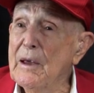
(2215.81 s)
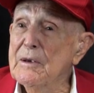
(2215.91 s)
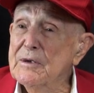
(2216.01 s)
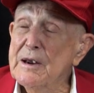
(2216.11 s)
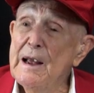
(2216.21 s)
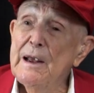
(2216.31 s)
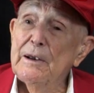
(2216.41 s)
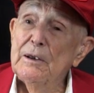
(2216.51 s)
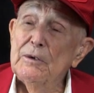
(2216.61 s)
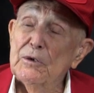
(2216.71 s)
they
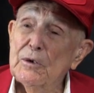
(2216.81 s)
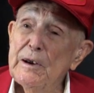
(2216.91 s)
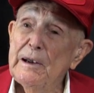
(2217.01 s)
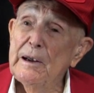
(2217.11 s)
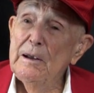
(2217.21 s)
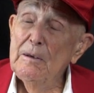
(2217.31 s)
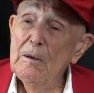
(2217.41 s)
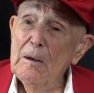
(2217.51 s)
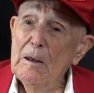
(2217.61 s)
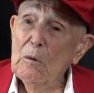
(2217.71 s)
signed a treaty,
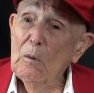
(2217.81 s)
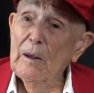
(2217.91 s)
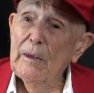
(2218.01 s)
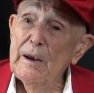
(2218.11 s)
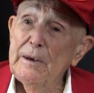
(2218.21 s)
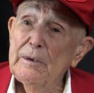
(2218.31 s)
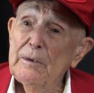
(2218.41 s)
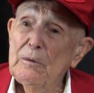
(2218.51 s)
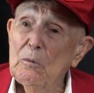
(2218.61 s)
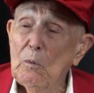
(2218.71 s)
well
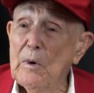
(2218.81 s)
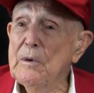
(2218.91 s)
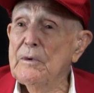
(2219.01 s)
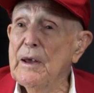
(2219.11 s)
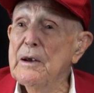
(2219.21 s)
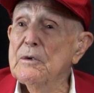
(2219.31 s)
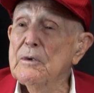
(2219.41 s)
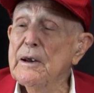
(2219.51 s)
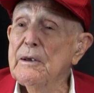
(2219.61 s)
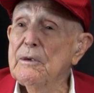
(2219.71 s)
then they were
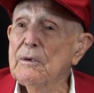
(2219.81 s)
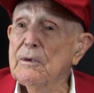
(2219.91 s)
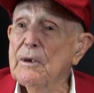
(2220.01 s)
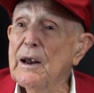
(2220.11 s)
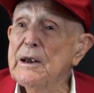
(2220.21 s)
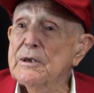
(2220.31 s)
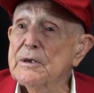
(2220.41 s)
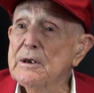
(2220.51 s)
ready to release